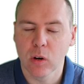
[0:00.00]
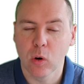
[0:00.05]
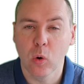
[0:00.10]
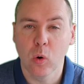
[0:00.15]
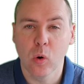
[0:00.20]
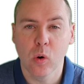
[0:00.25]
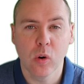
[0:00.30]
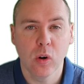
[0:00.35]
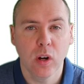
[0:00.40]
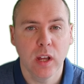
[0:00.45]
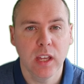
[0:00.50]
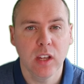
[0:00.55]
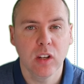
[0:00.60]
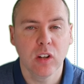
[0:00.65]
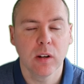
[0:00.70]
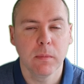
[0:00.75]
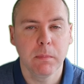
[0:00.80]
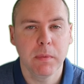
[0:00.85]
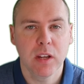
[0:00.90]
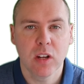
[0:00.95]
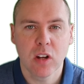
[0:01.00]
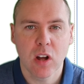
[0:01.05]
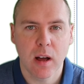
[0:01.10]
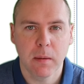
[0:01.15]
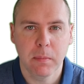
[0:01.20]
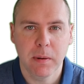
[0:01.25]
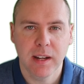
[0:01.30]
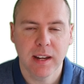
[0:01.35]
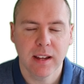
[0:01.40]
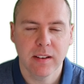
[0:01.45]
or it could be
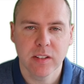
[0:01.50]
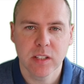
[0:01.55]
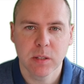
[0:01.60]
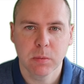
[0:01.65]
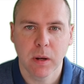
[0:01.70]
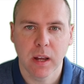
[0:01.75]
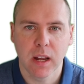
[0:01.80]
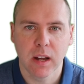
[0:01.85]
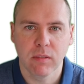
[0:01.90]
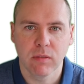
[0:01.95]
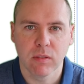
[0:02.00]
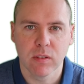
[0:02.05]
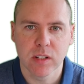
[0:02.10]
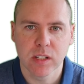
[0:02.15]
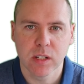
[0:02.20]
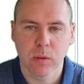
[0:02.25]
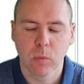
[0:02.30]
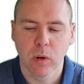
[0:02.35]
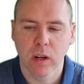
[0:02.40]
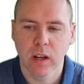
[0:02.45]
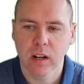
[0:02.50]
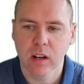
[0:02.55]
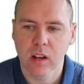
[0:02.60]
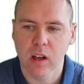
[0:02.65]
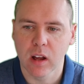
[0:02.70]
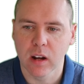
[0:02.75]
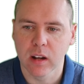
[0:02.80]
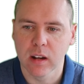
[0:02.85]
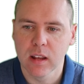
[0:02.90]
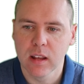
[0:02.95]
copied elsewhere for us to work
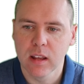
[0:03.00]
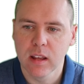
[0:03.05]
on.